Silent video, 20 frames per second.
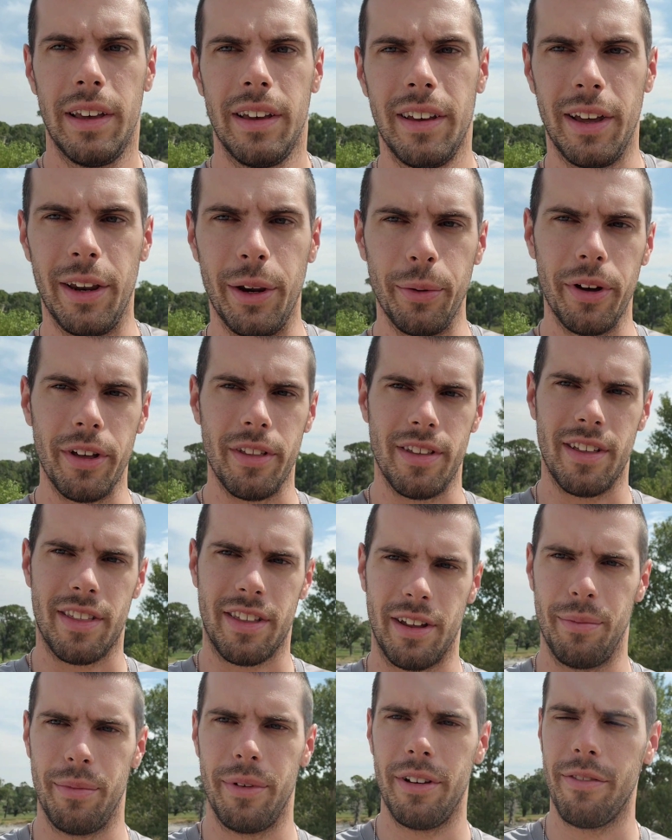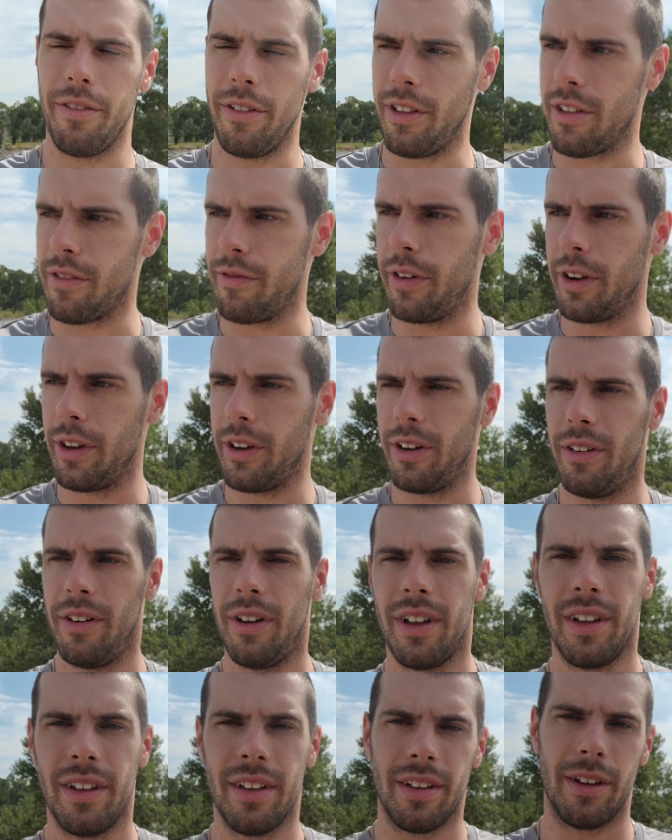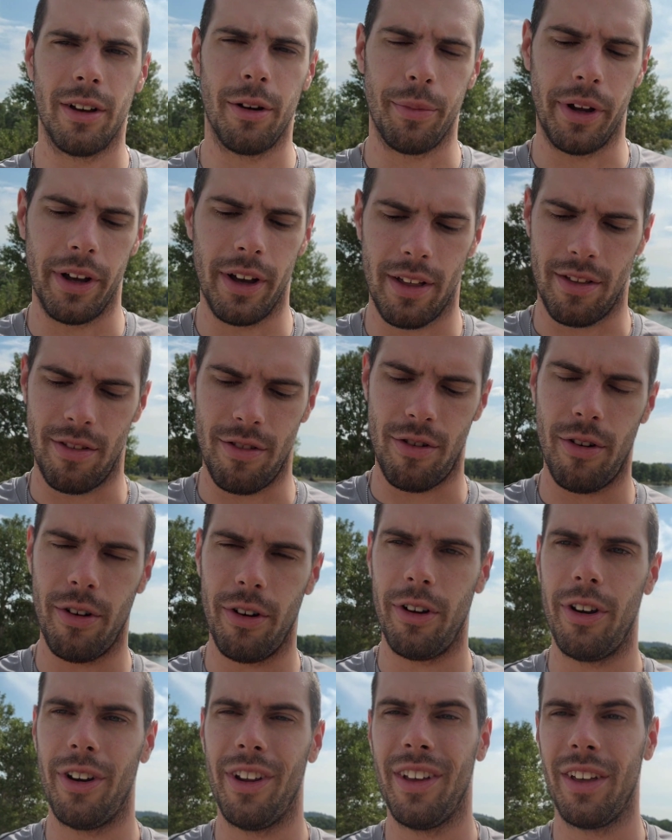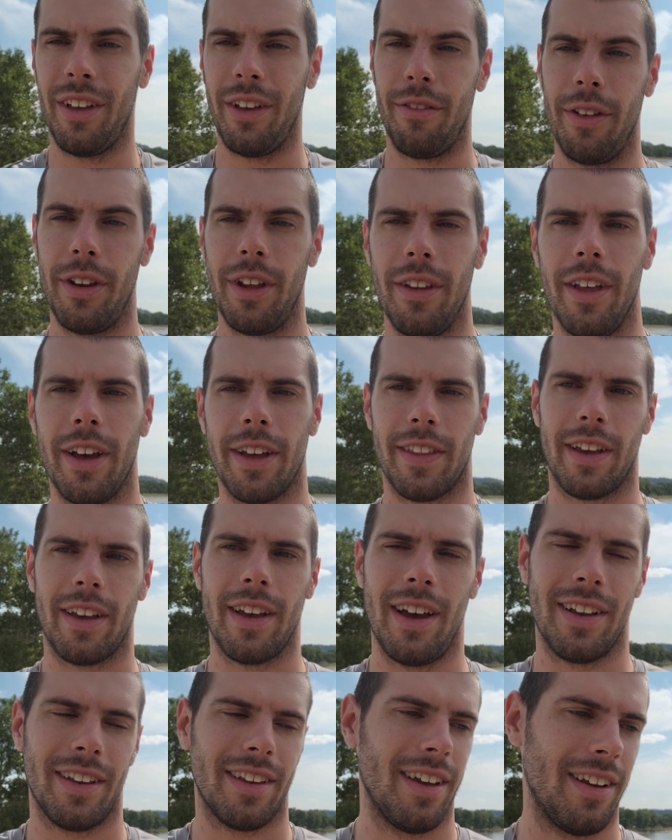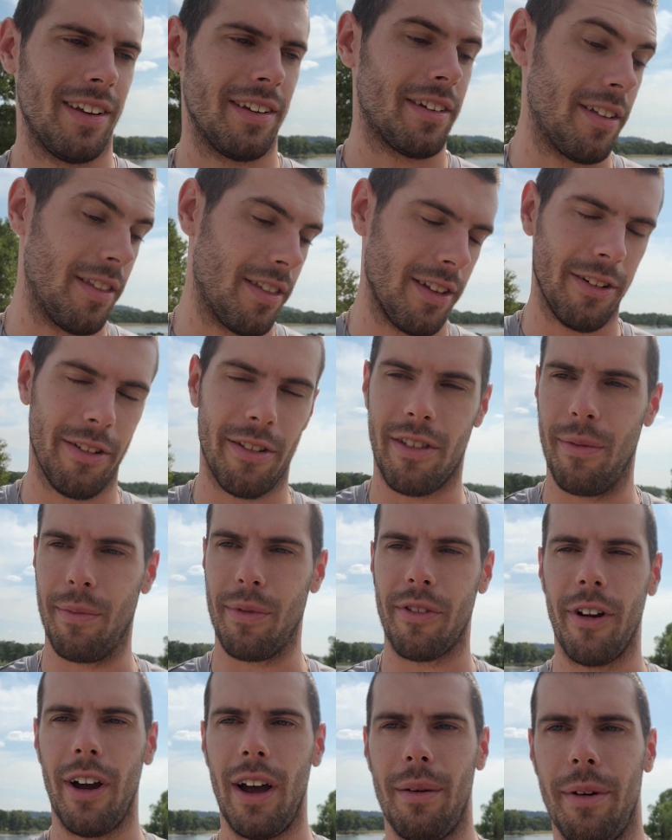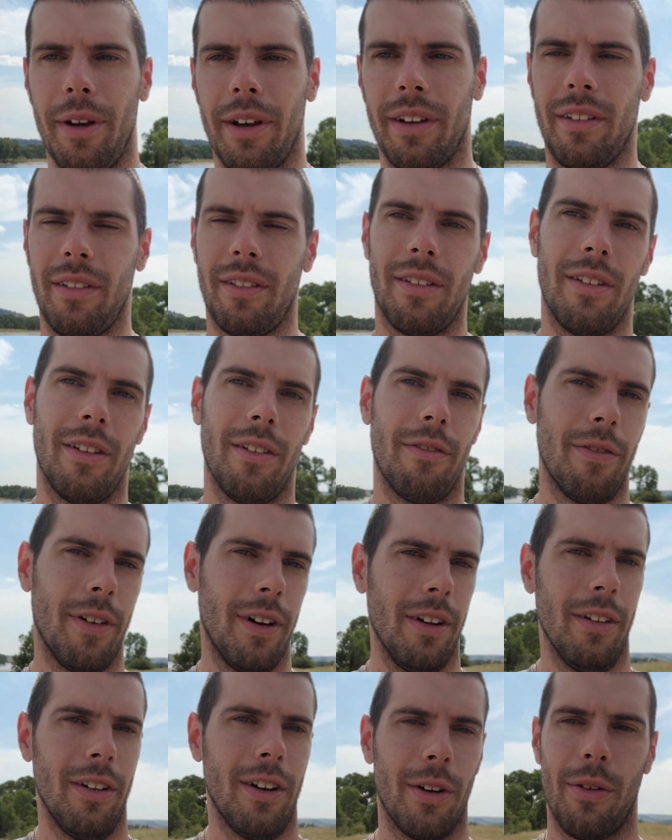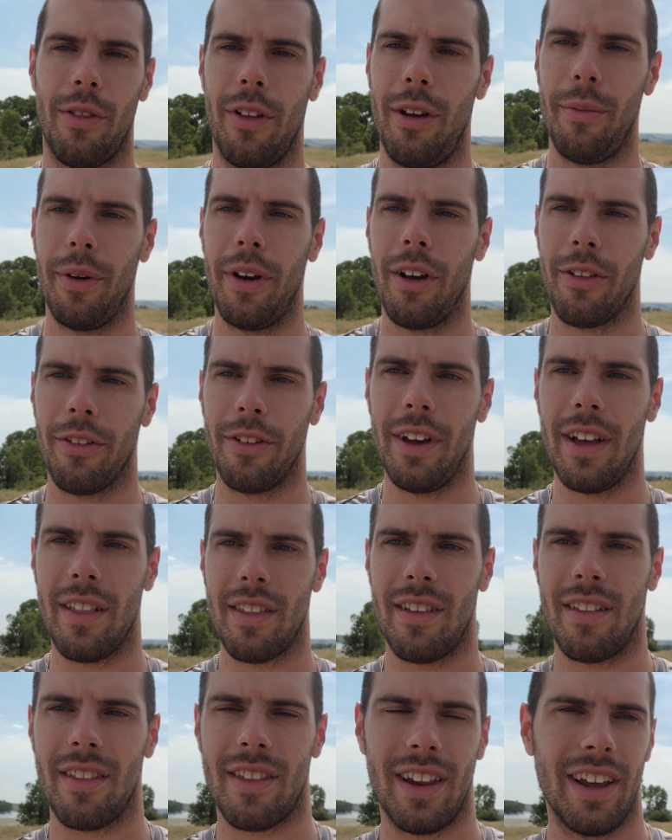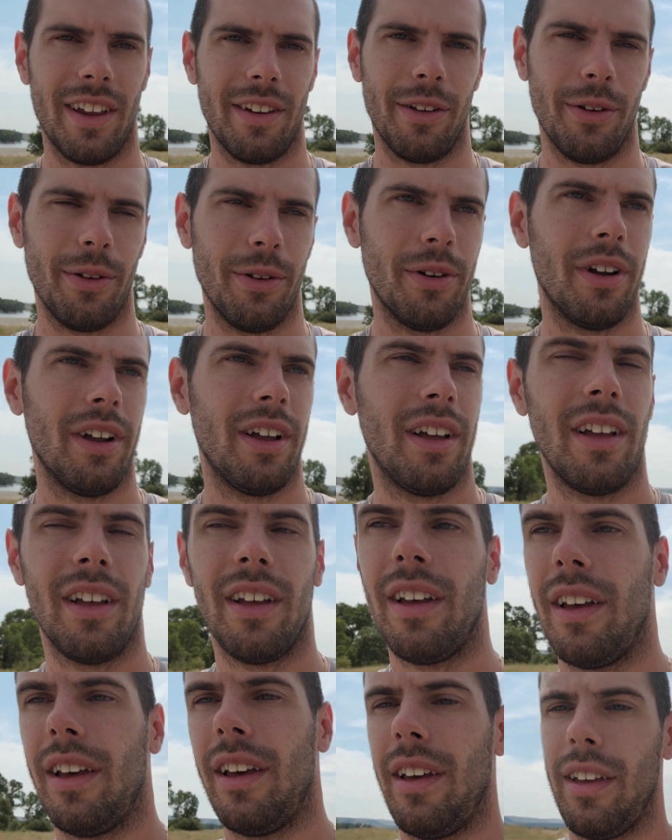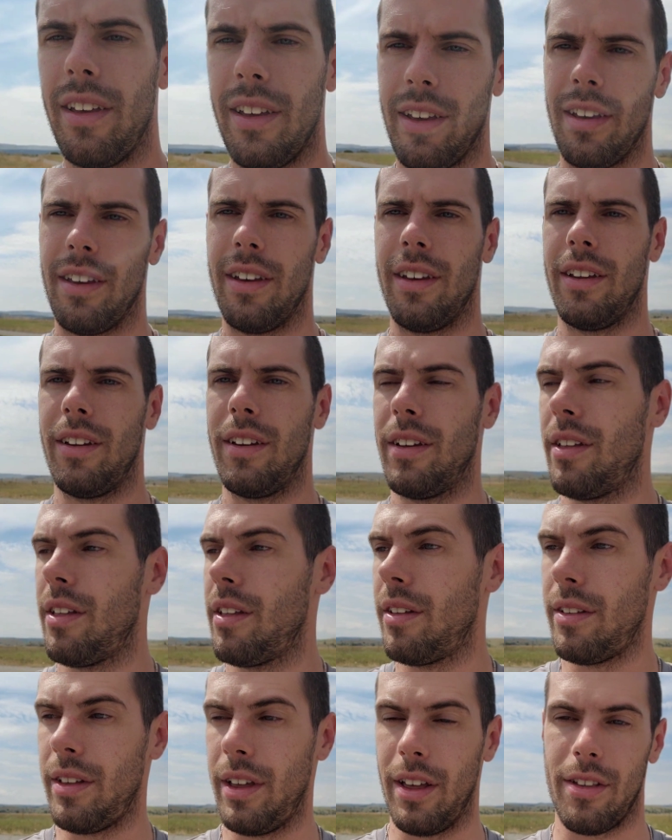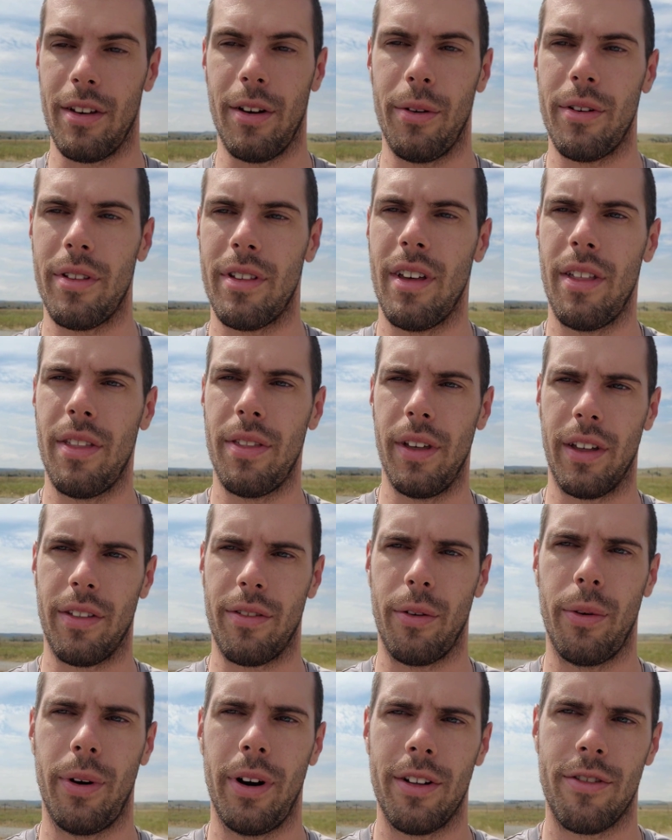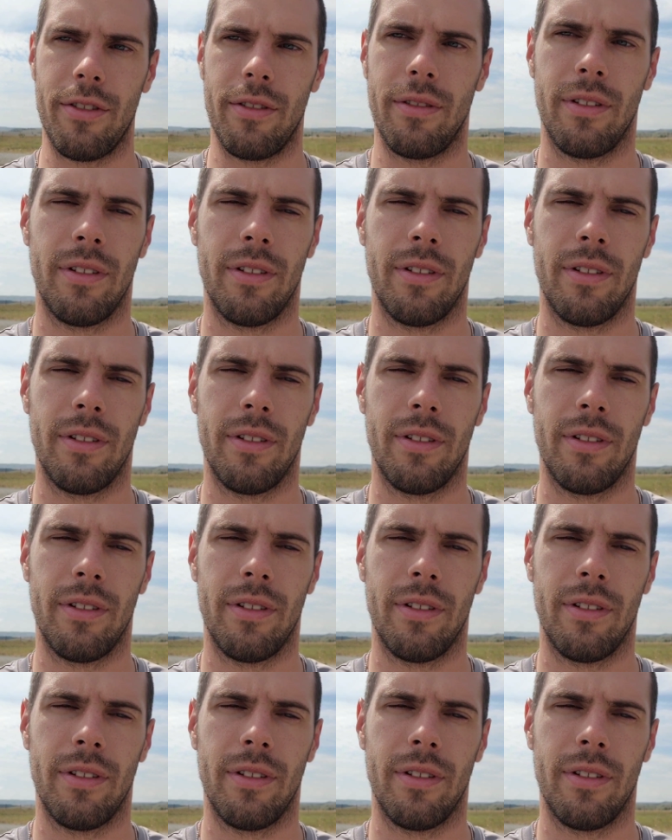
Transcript: Anyways, that's going to be it for this video. Hope you guys enjoyed. If you did like the content, consider subscribing to follow along with all my other nonsense that I do. And as always, thanks for watching.